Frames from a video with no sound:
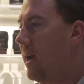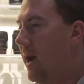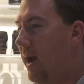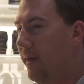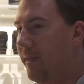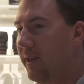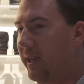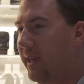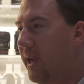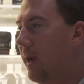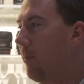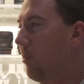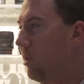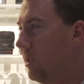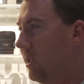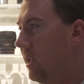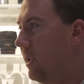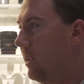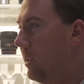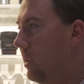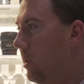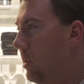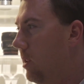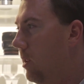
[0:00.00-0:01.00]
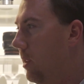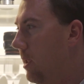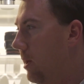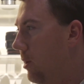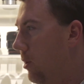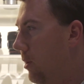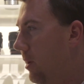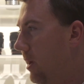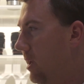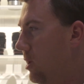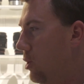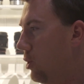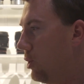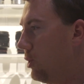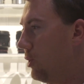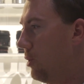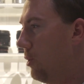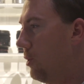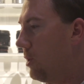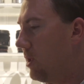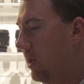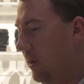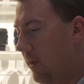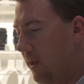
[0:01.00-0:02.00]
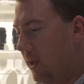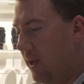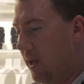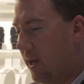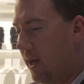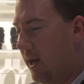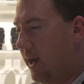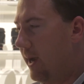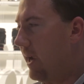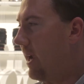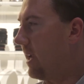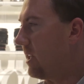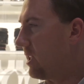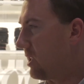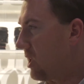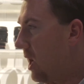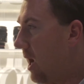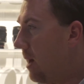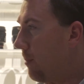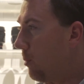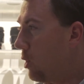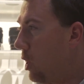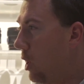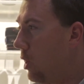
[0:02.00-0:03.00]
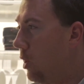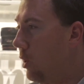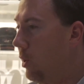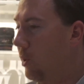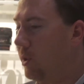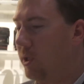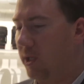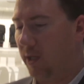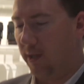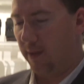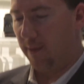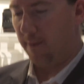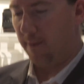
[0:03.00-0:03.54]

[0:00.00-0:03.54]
other cameras that, that are in your shoot. Uh, it has time code,